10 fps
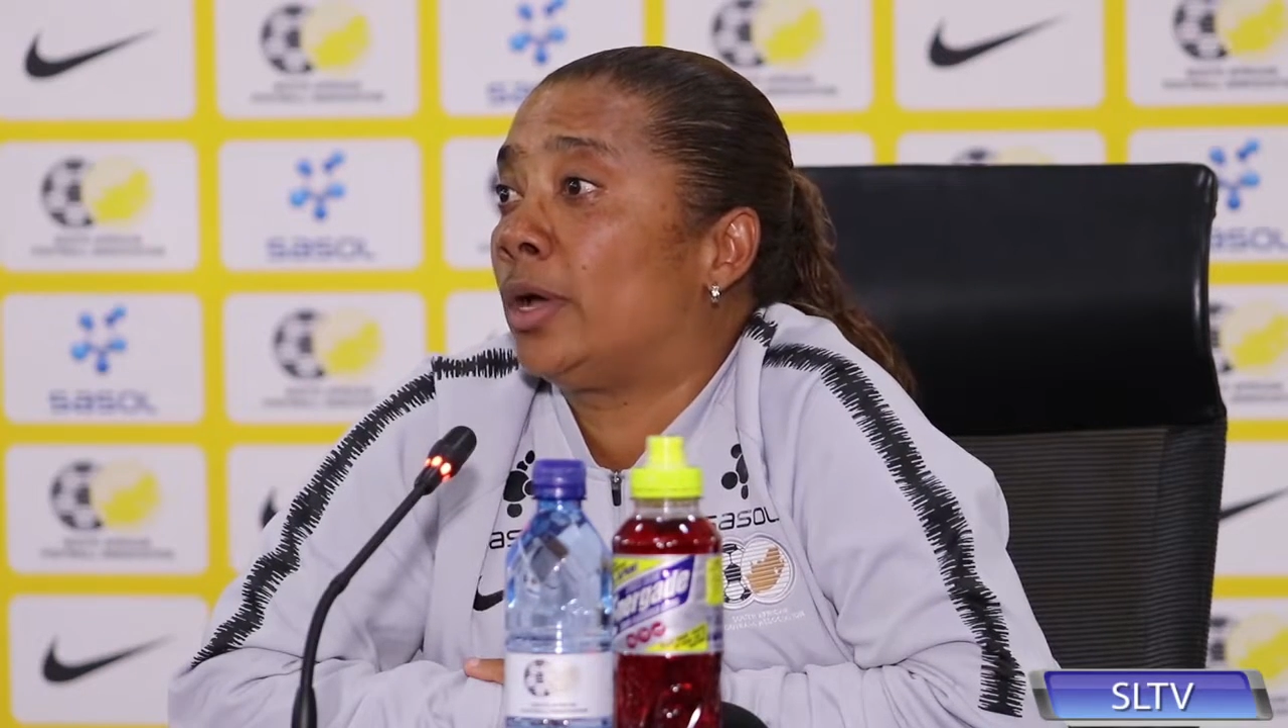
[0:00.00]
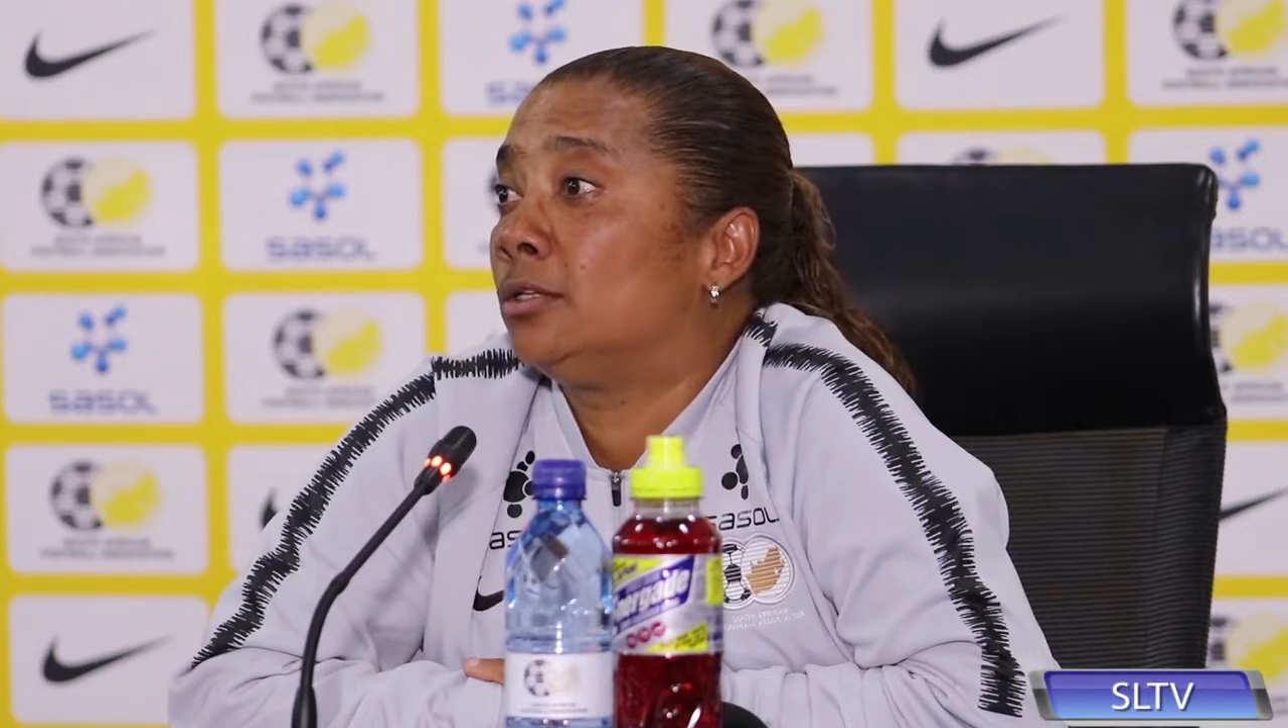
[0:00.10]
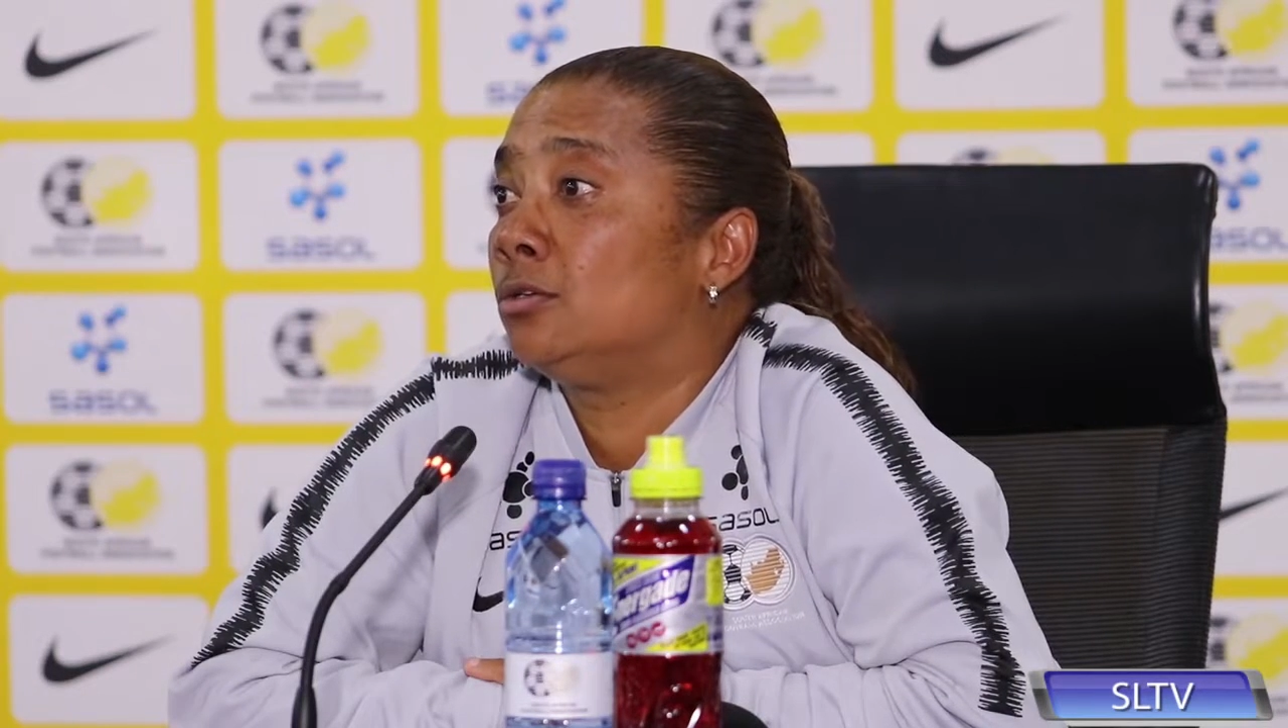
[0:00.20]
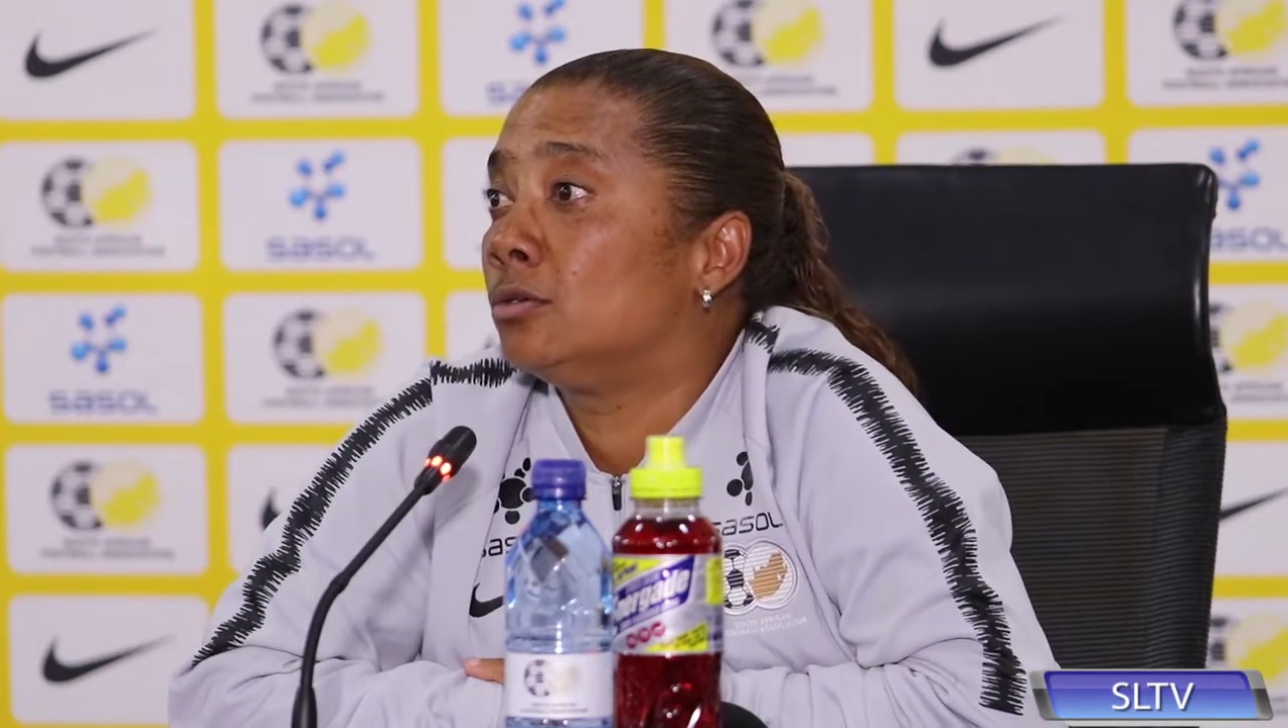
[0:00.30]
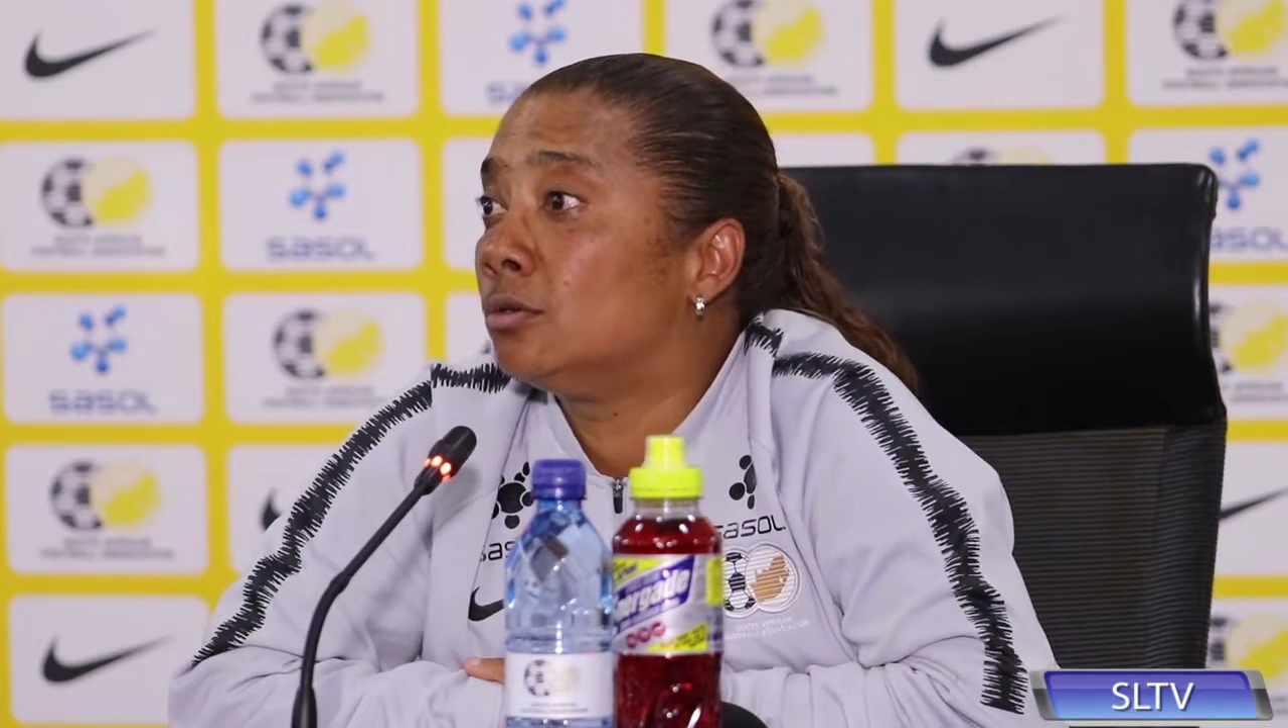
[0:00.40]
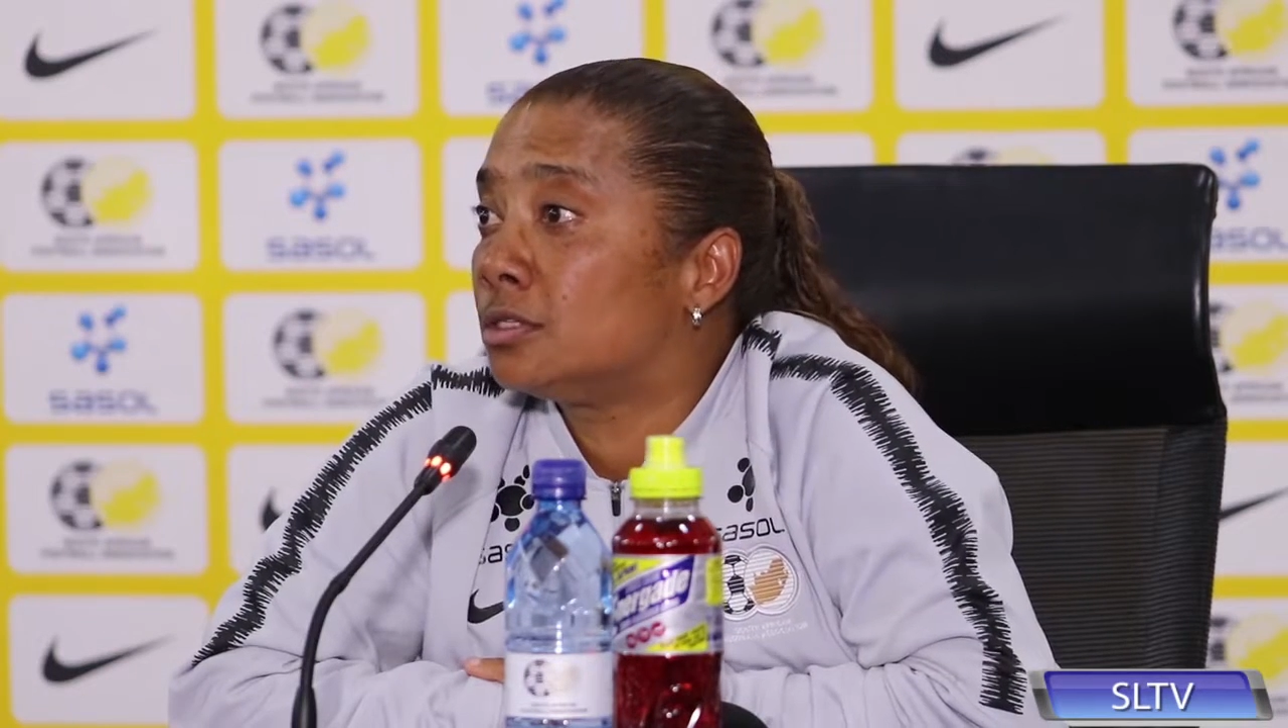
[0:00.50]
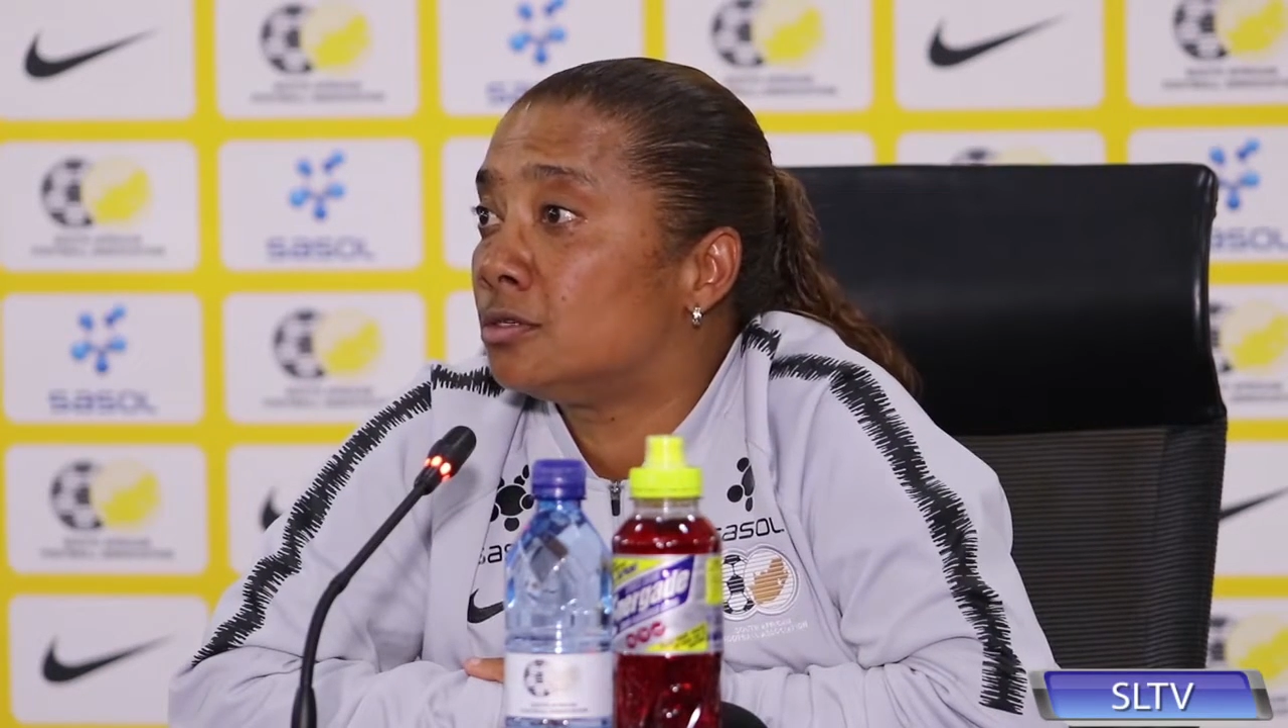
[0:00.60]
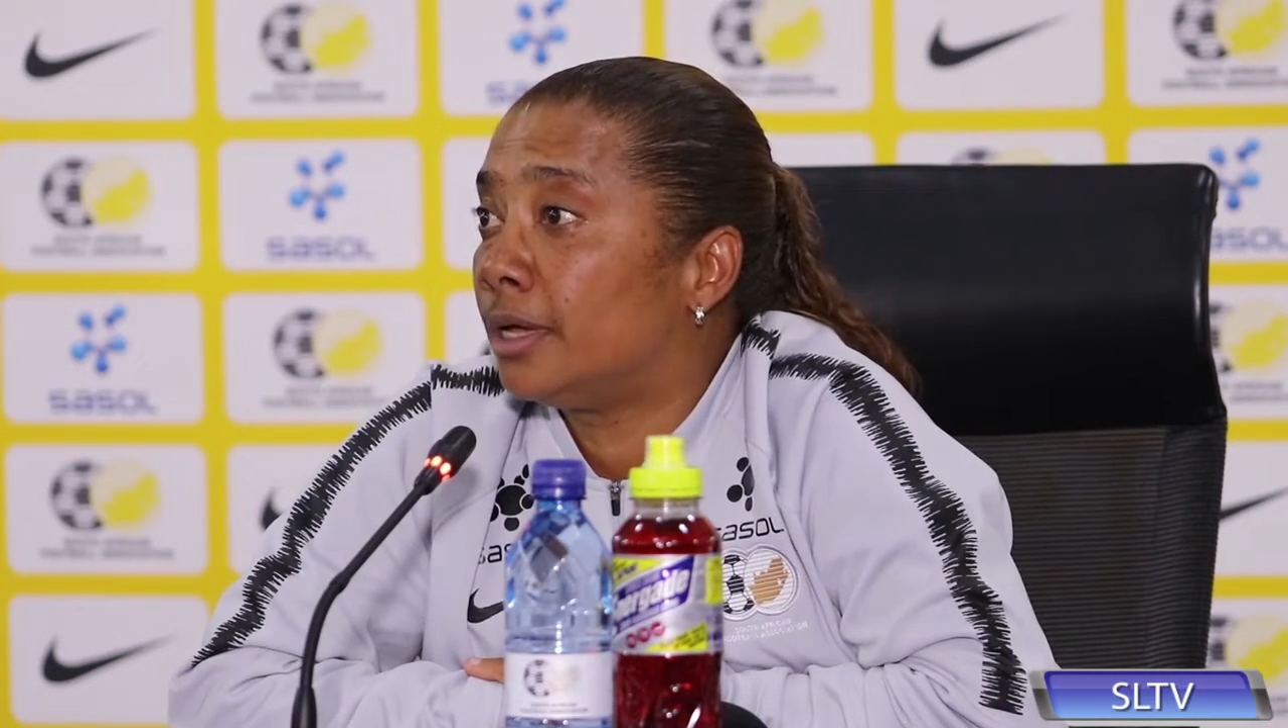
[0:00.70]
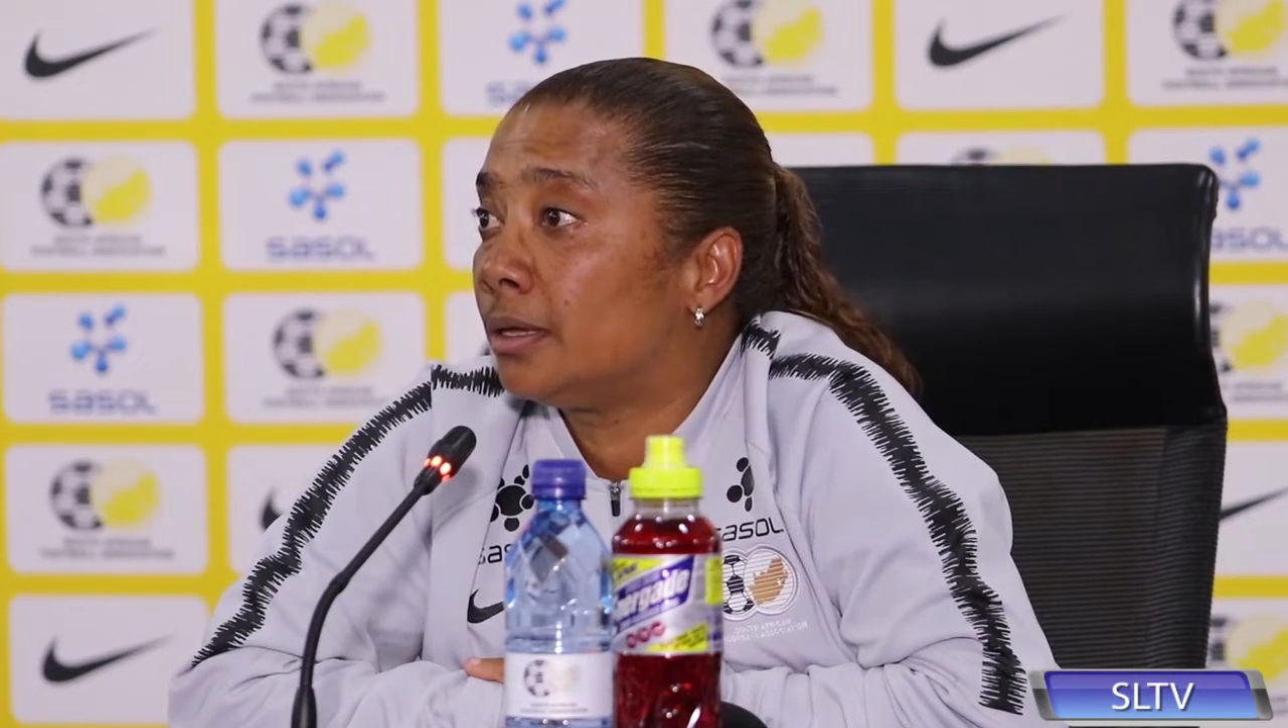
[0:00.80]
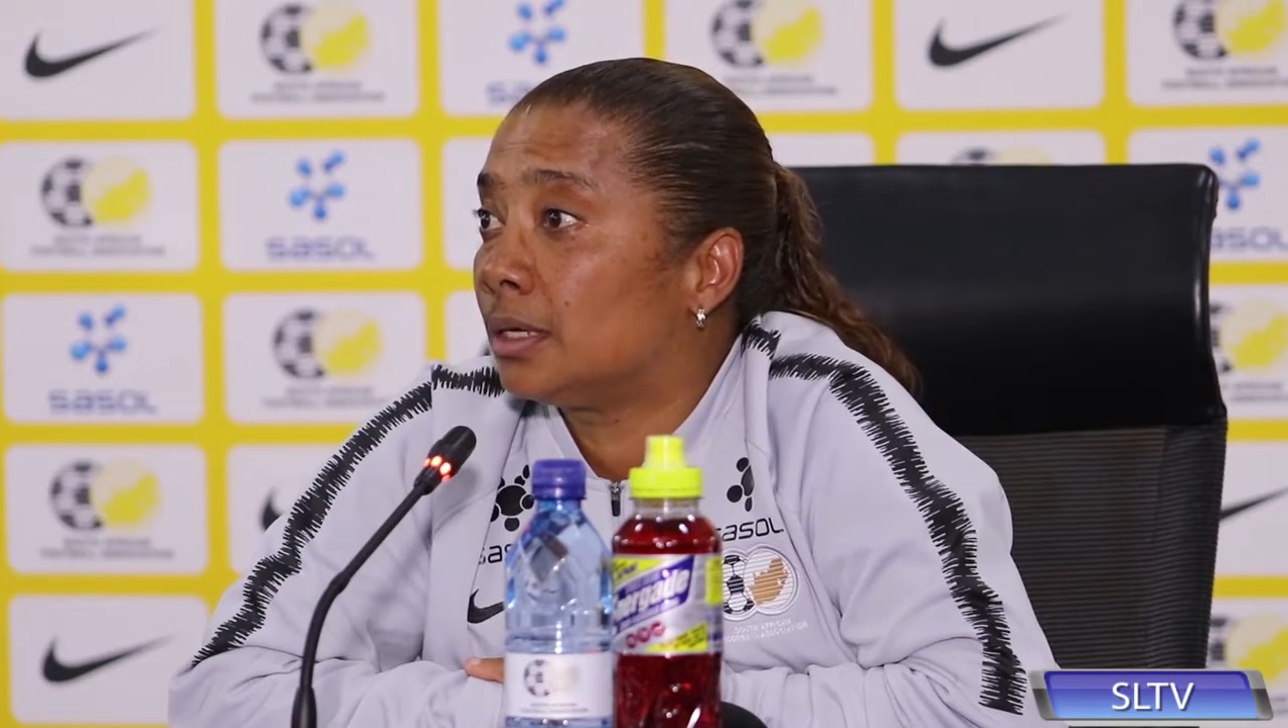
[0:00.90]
want to do, is to